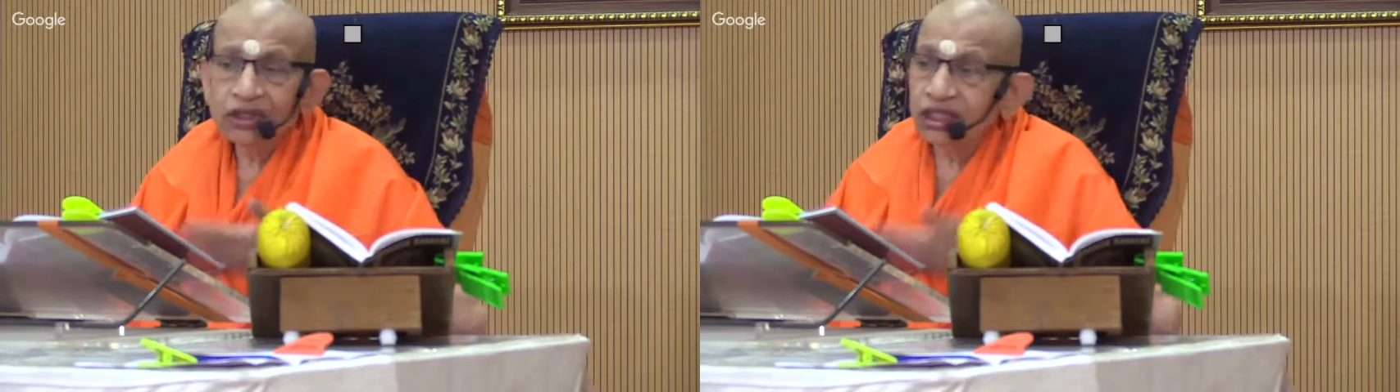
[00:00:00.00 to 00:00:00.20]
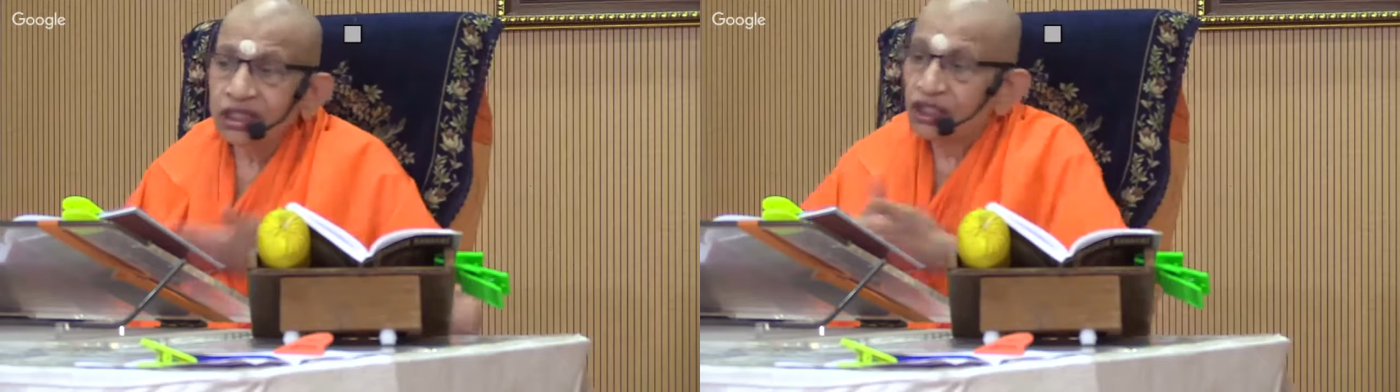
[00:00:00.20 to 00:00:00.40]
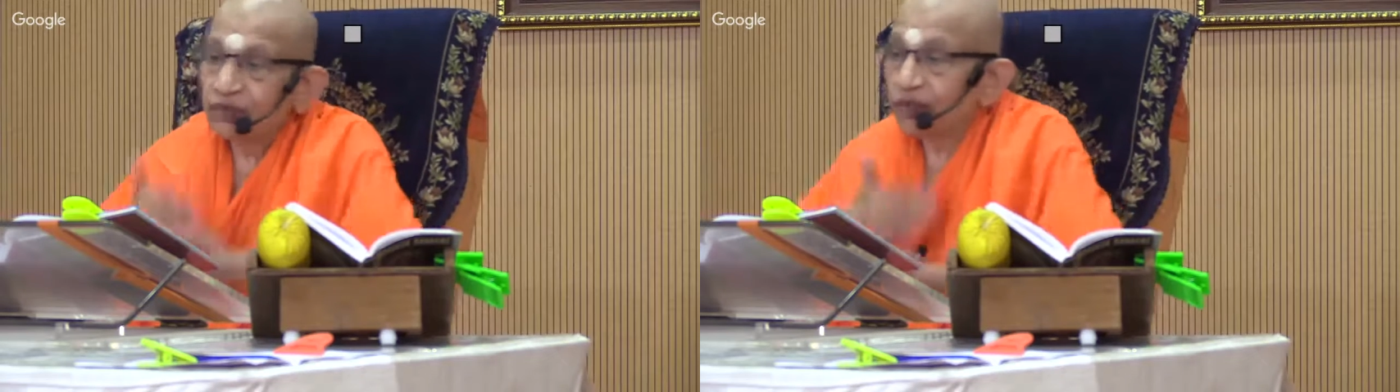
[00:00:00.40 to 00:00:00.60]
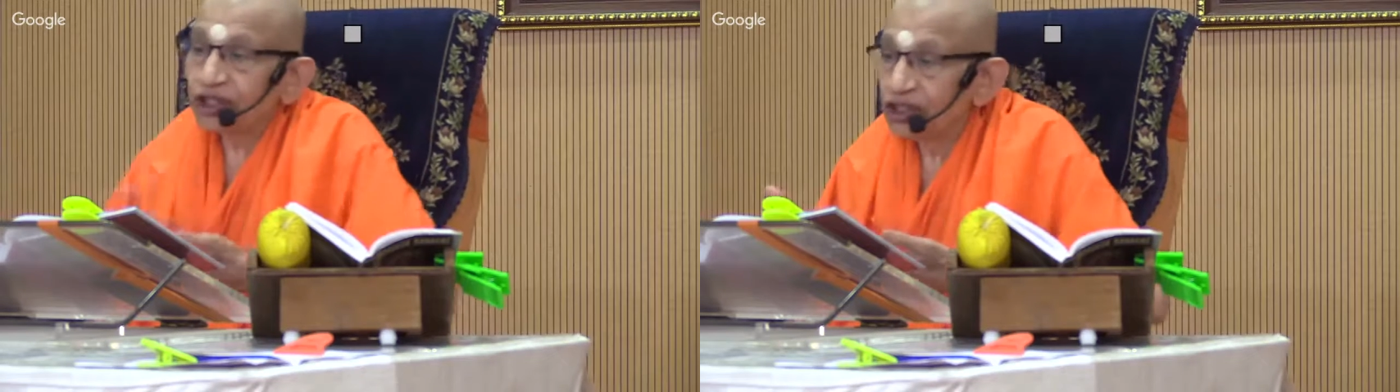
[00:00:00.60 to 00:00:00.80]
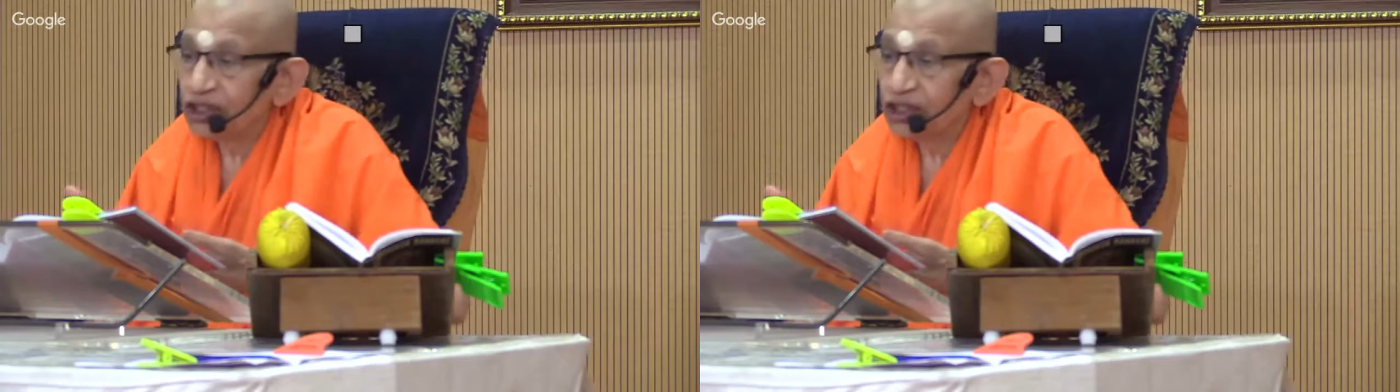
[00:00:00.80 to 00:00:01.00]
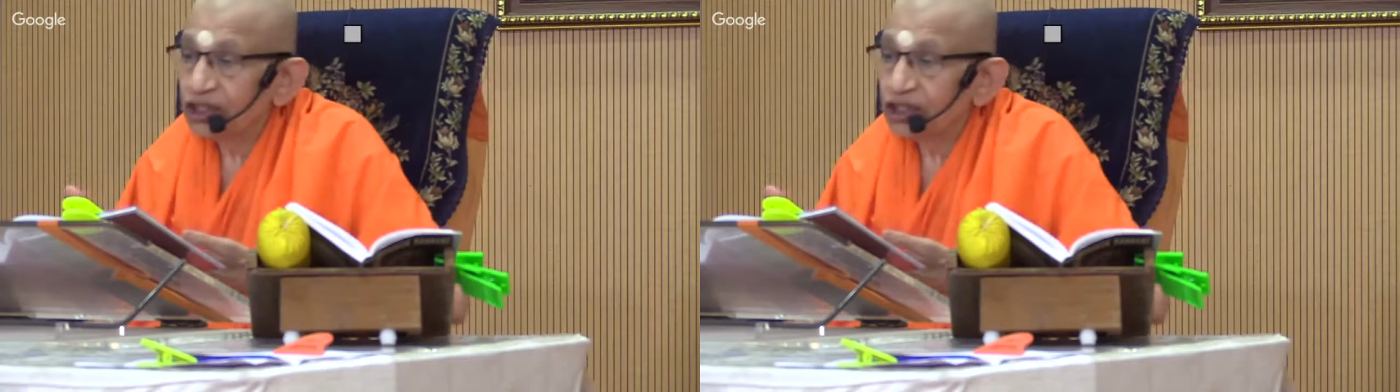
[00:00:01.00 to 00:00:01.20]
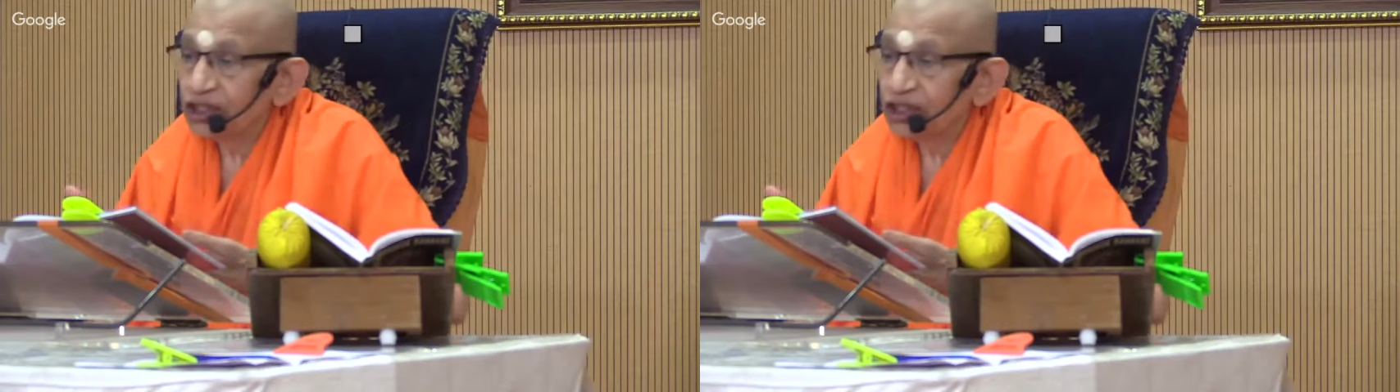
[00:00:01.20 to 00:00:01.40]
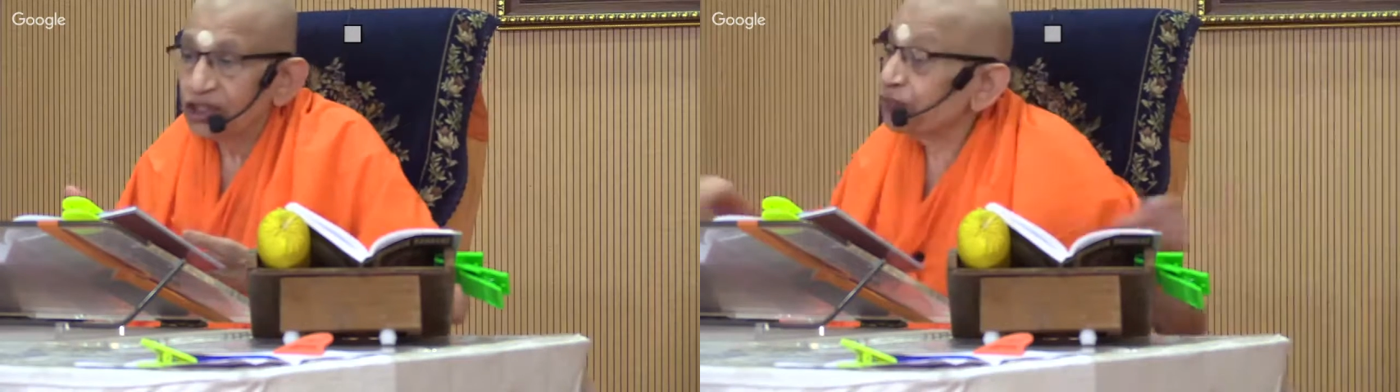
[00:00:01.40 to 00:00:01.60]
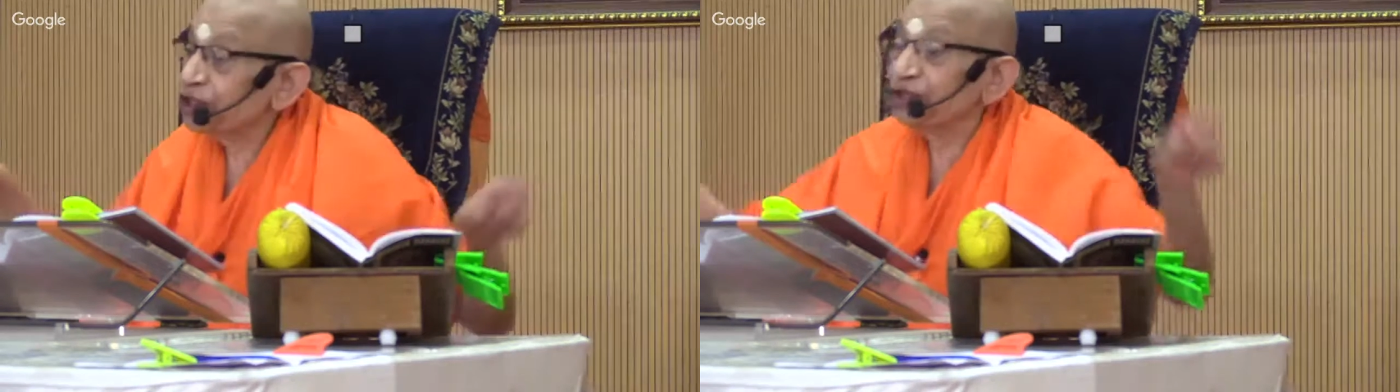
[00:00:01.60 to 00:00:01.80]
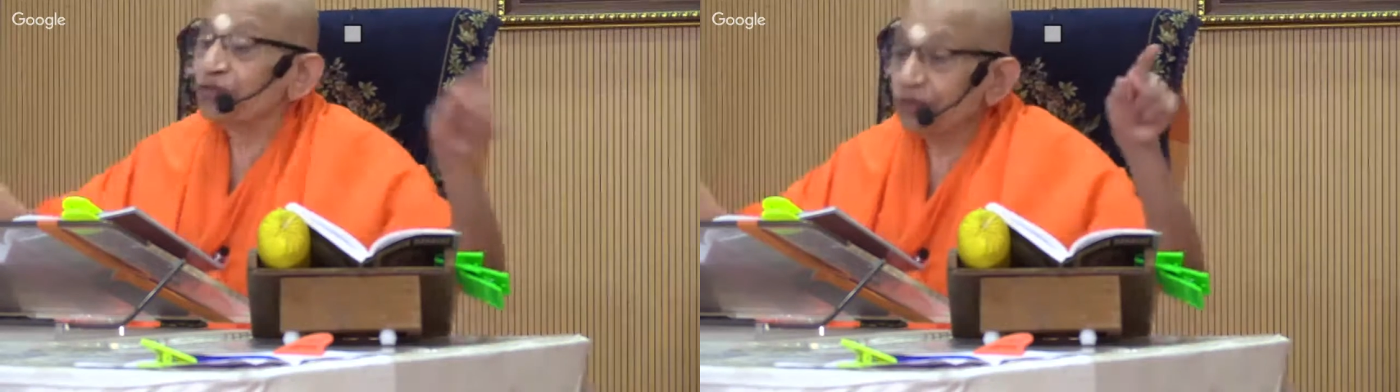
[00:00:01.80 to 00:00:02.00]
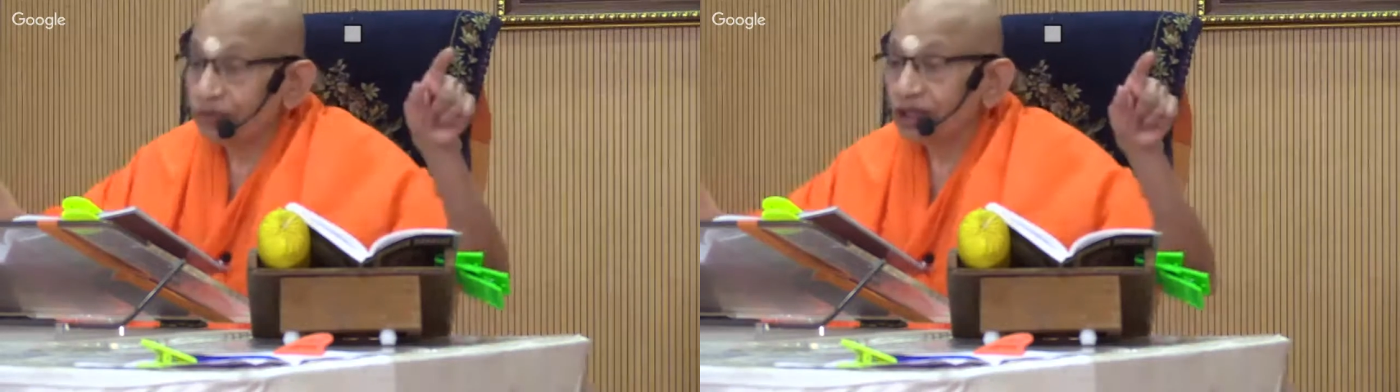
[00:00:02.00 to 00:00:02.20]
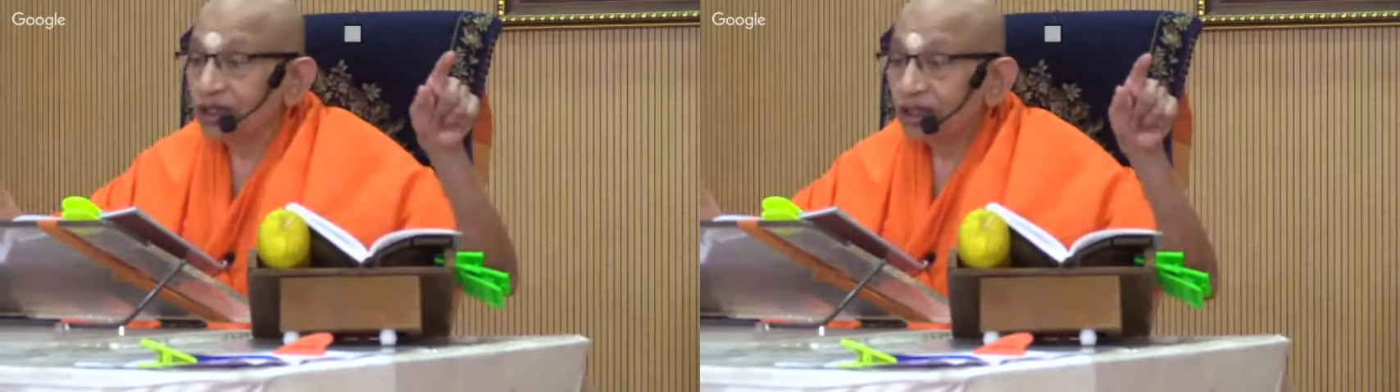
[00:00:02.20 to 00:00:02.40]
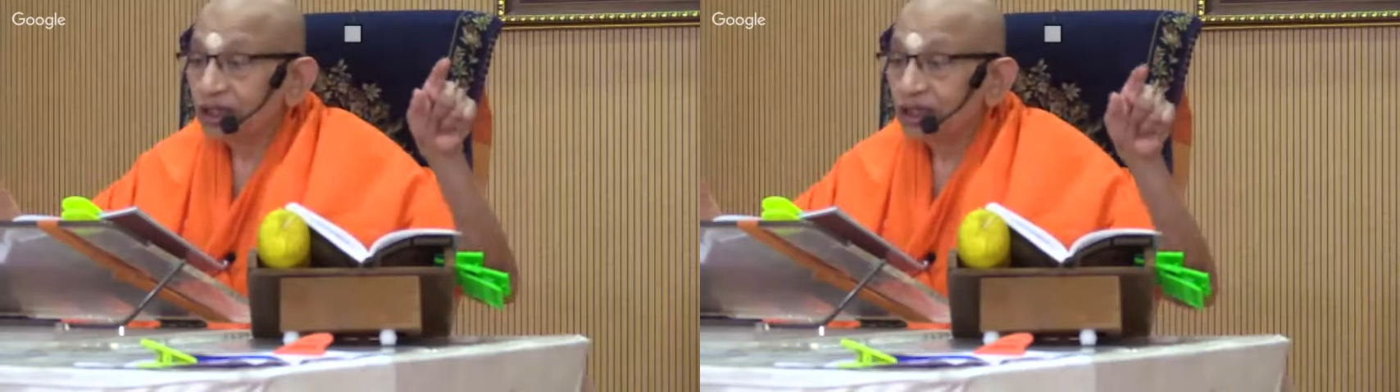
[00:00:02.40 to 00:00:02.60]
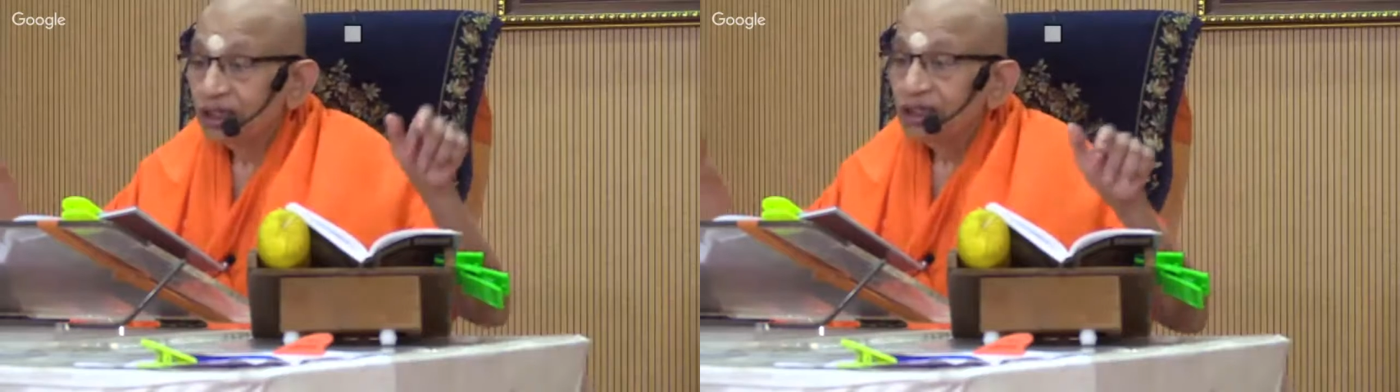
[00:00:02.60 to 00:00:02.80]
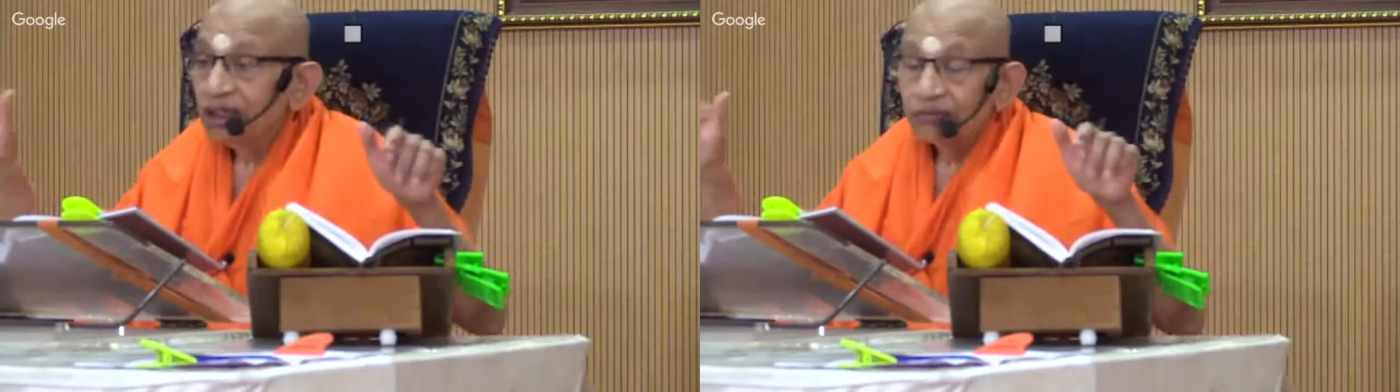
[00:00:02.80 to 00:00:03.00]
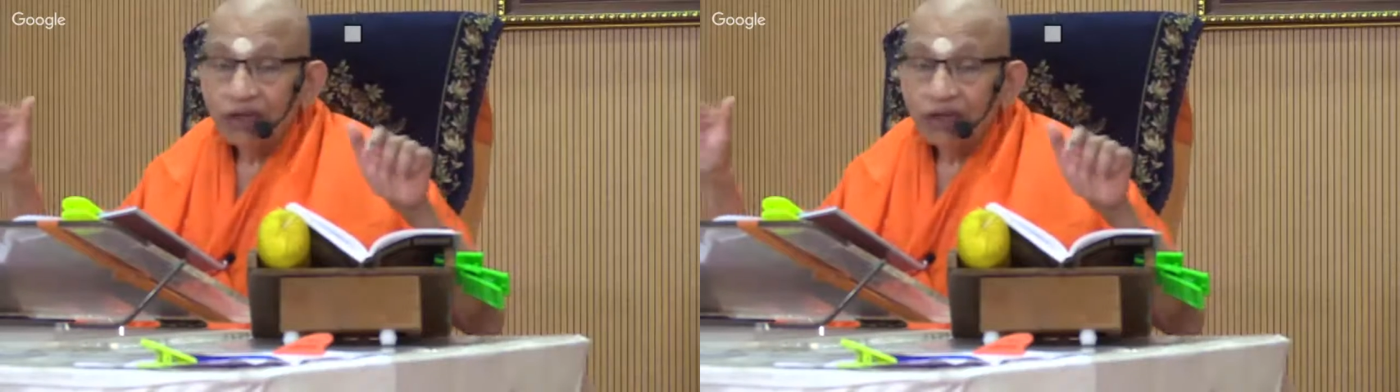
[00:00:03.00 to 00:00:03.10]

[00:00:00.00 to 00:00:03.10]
Then how do you say there is an expectation of absence of pramana?